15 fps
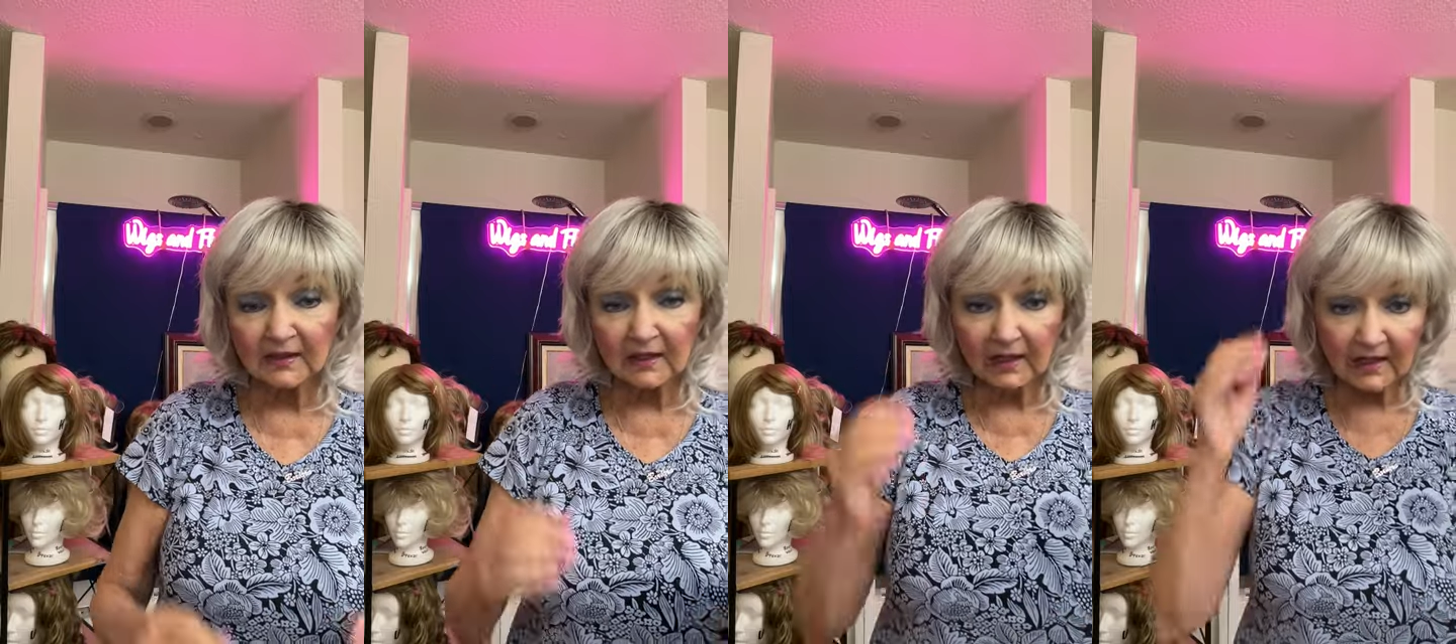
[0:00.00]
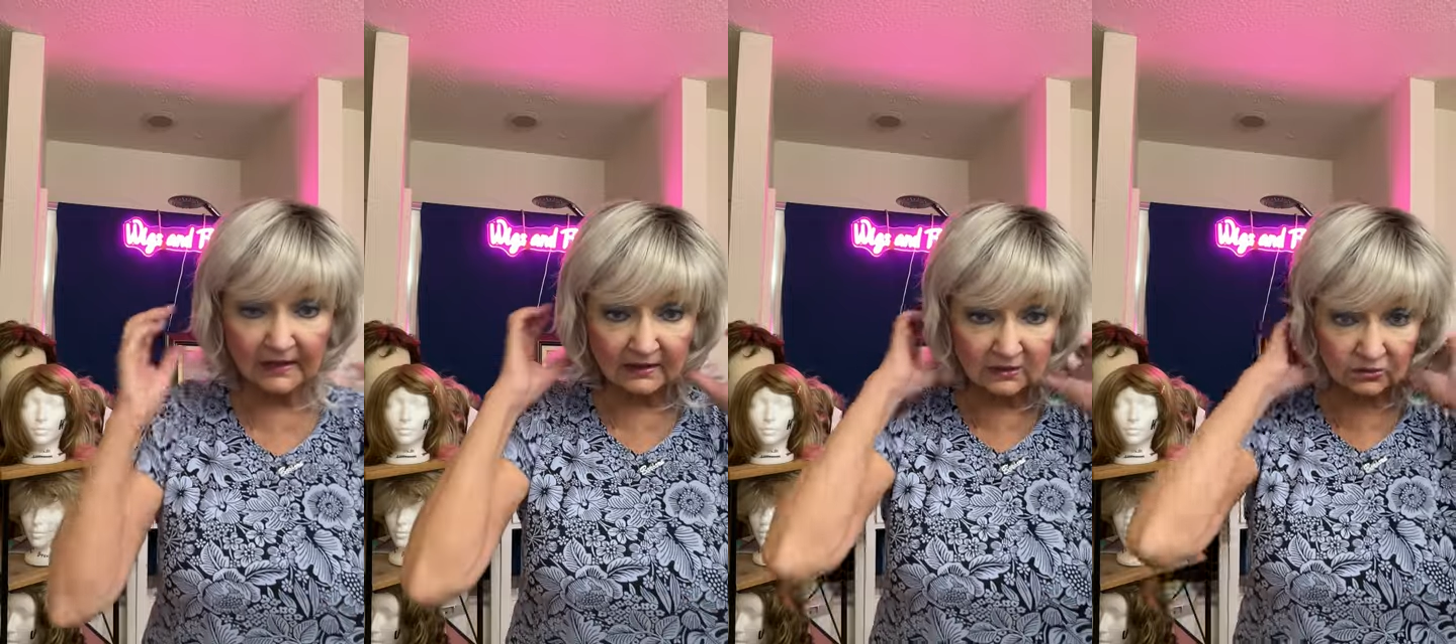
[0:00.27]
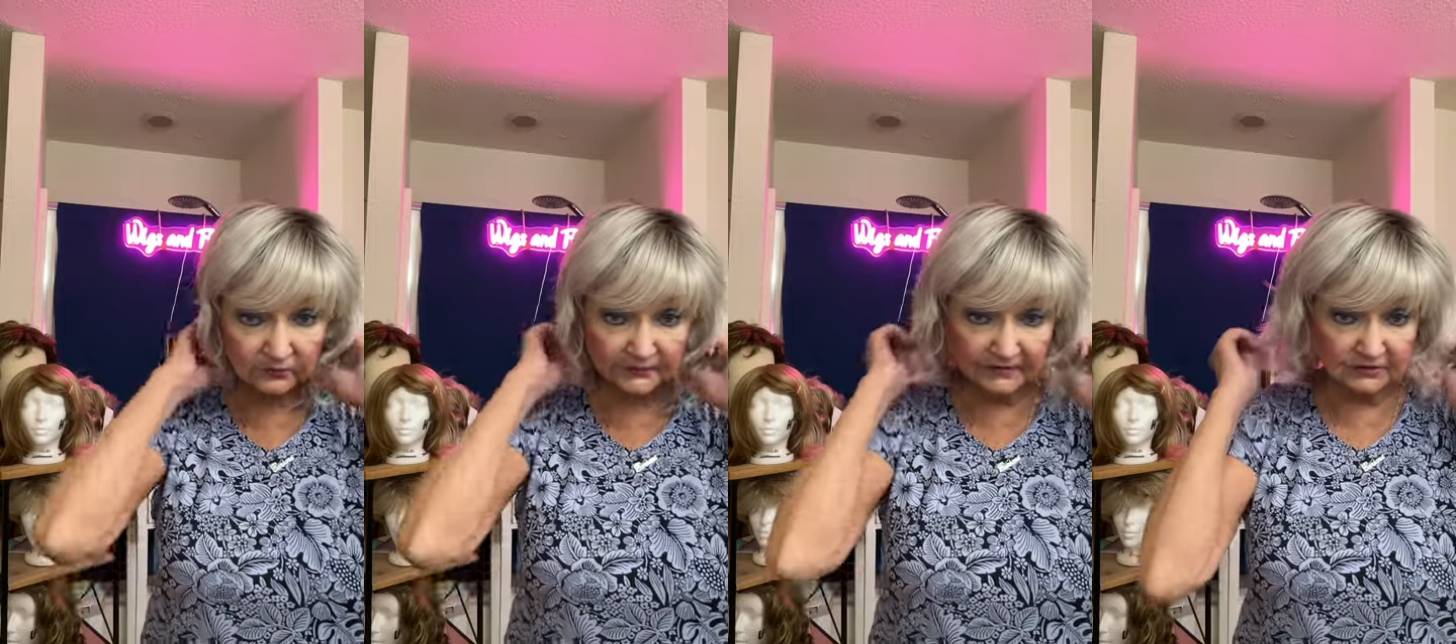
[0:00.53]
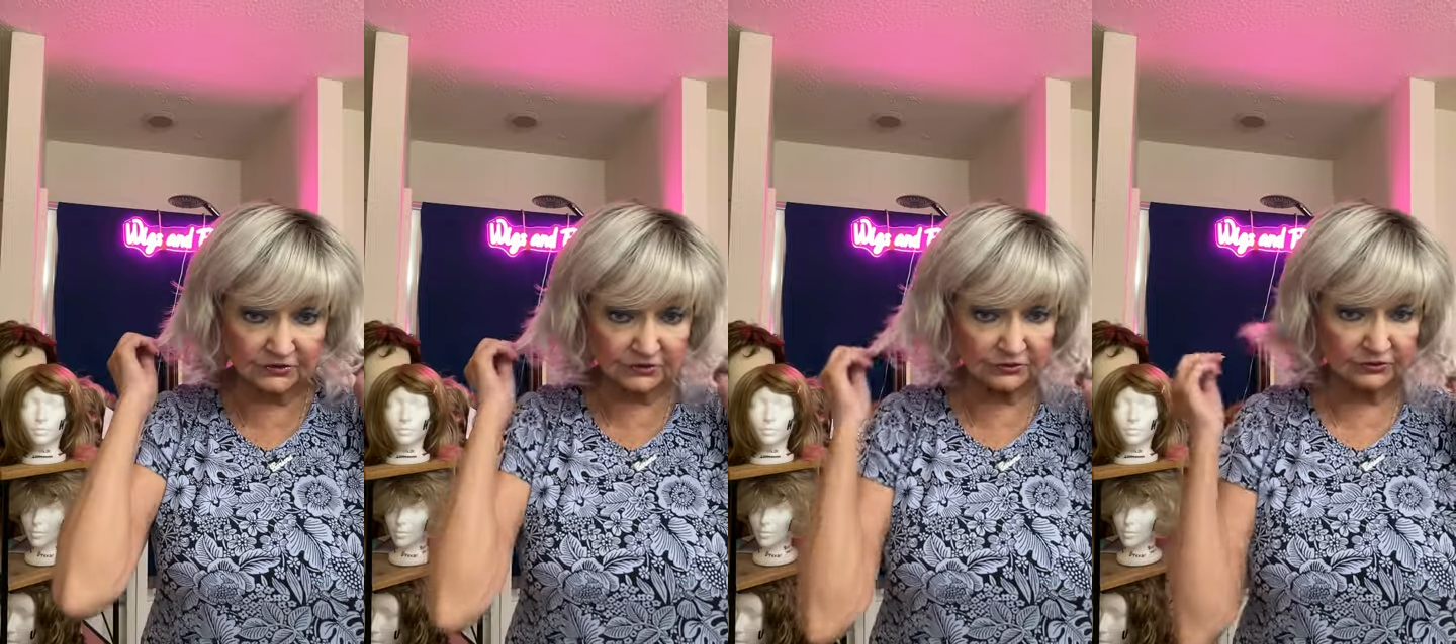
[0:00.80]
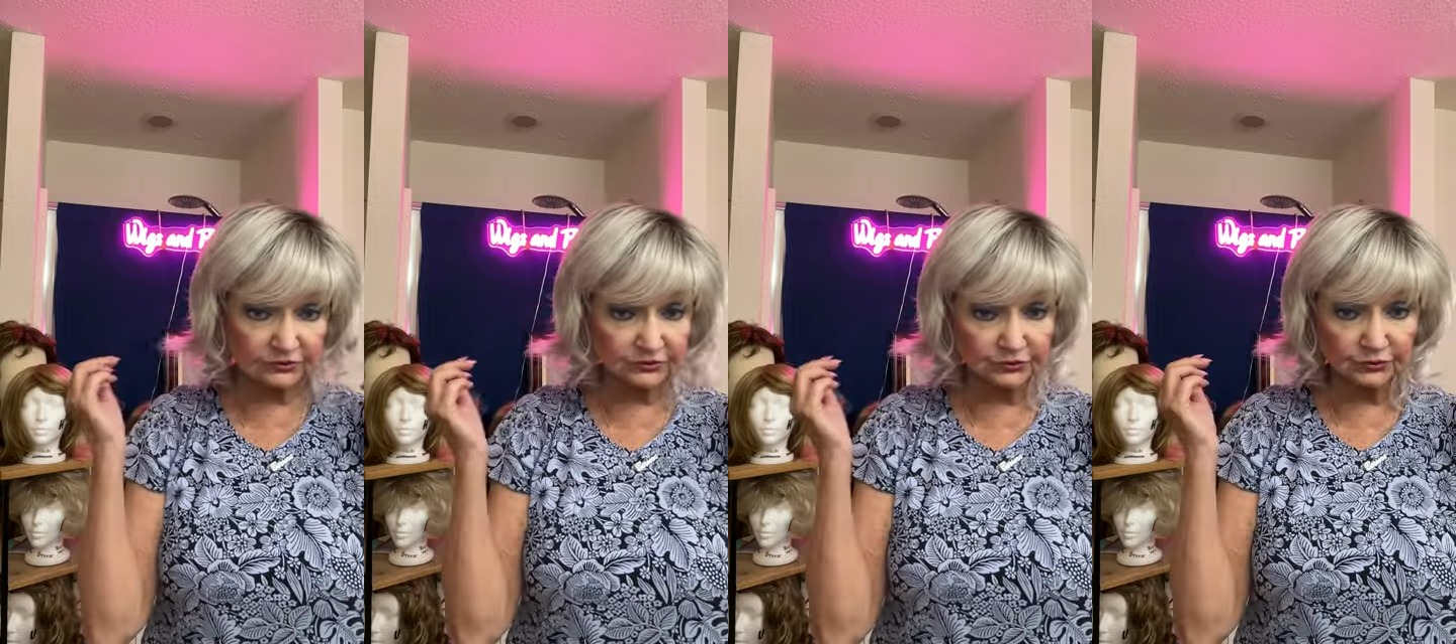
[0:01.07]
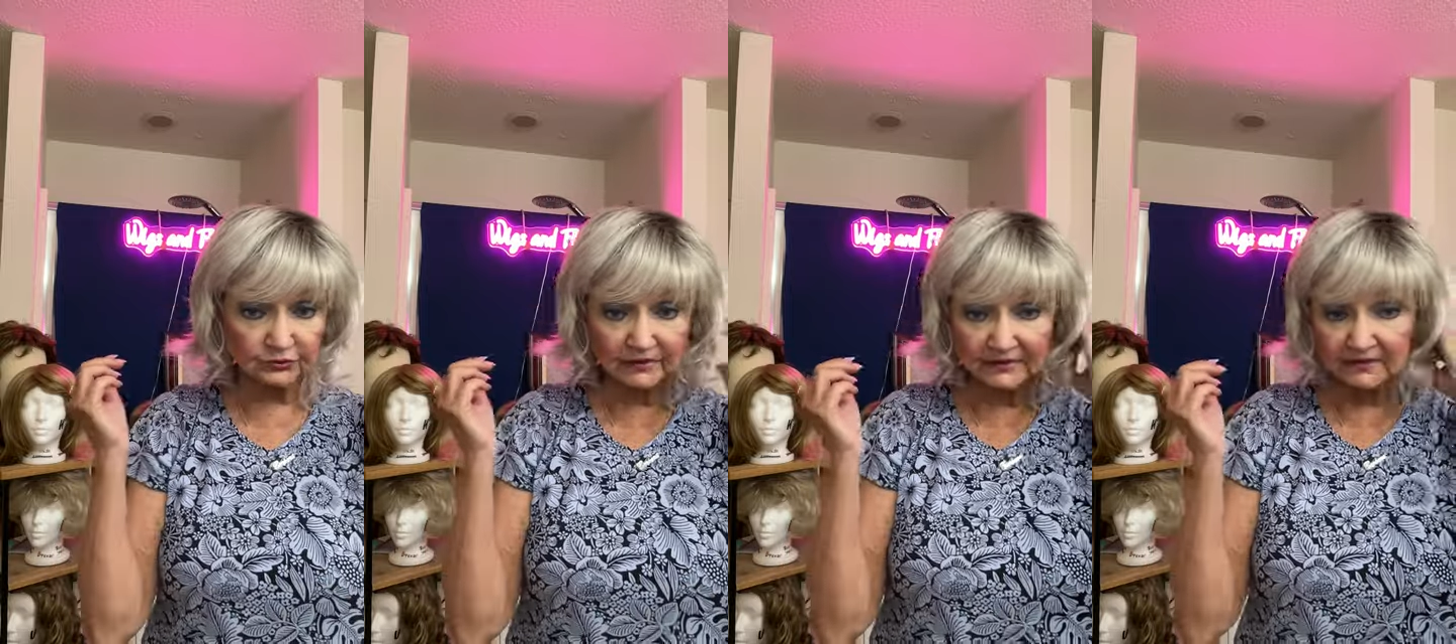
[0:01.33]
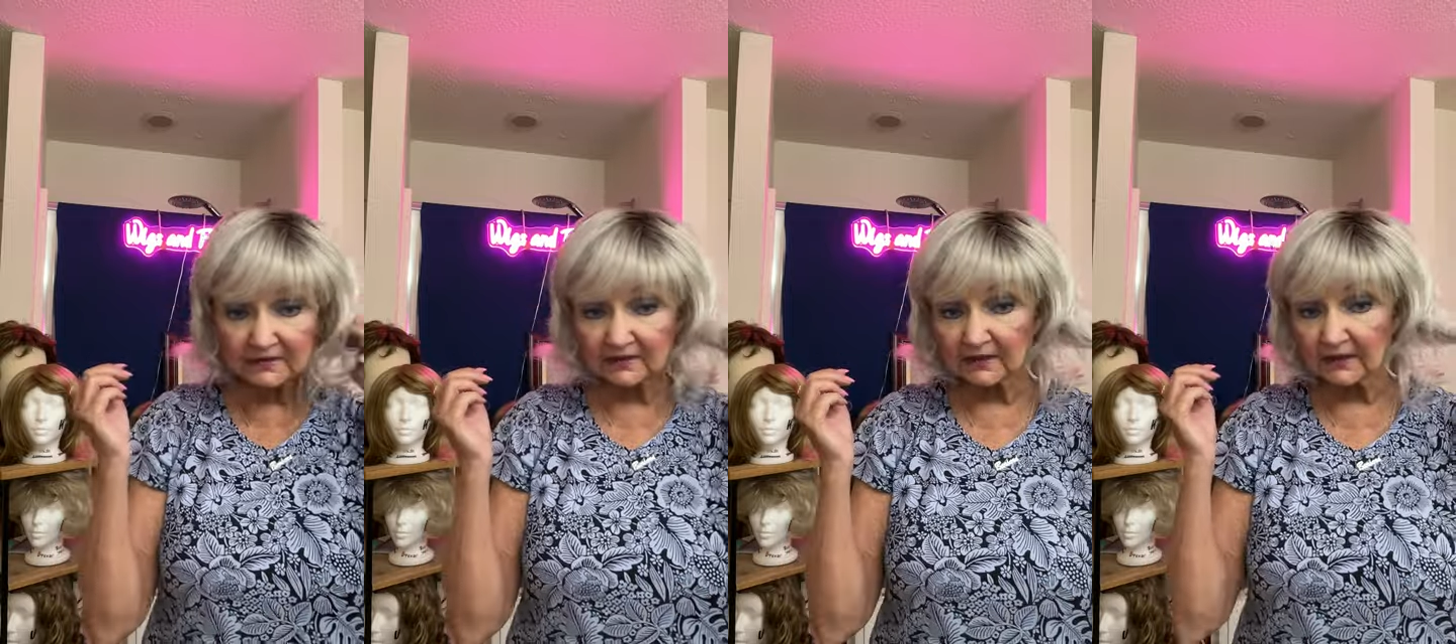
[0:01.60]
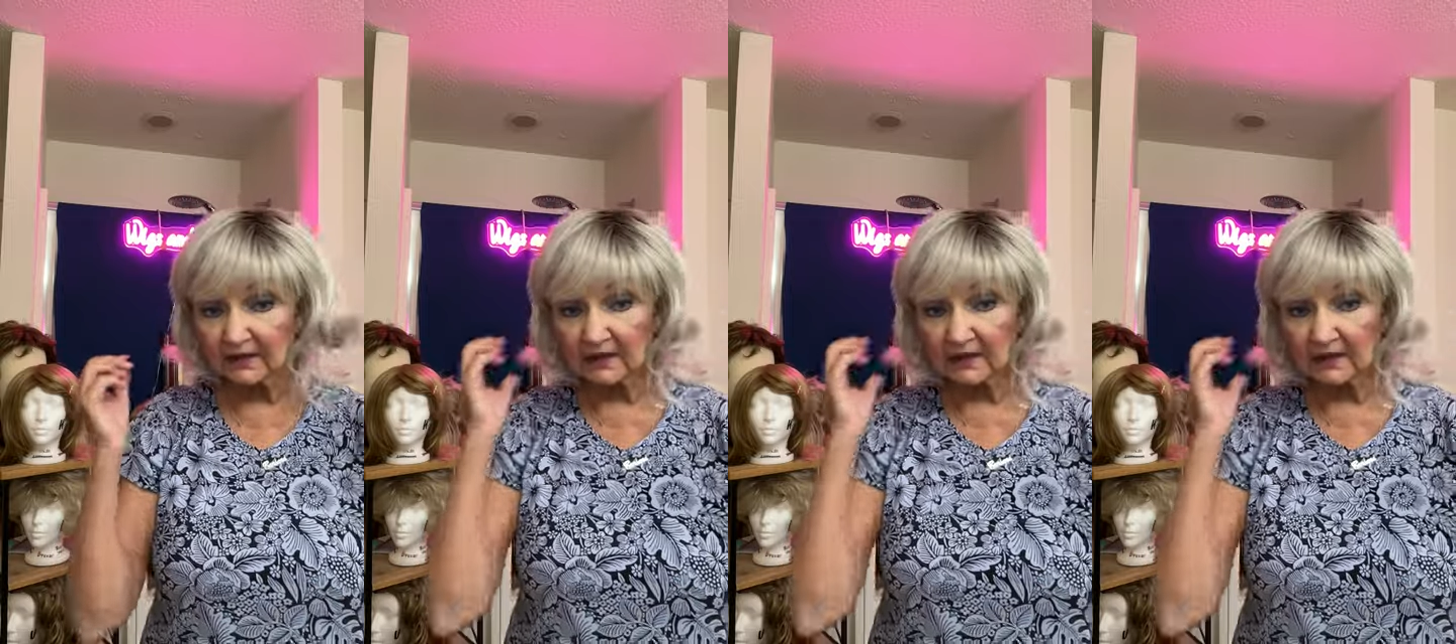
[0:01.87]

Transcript: I hope that you enjoyed it